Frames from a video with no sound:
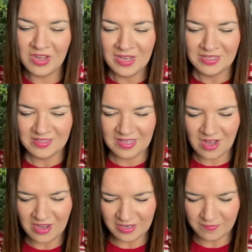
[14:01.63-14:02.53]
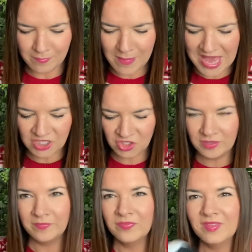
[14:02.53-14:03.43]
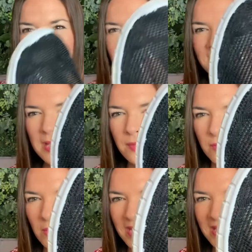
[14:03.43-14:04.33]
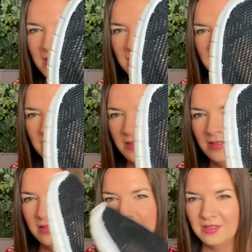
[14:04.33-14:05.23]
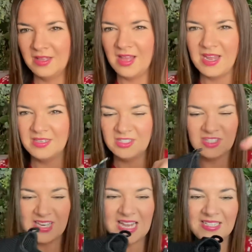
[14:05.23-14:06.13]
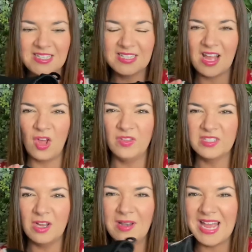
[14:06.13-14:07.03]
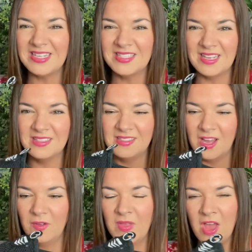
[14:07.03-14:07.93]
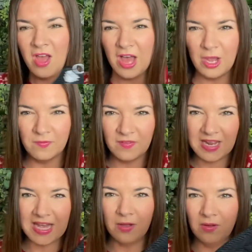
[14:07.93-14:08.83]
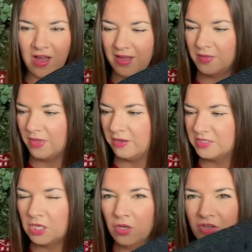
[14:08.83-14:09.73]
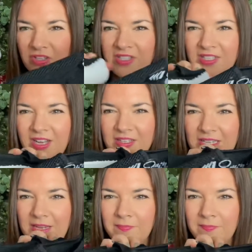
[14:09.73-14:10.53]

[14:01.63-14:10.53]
So they're kind of mesh see-through-y. And just easy to get on. There's no laces, so hopefully he'll like those. I've got a good sturdy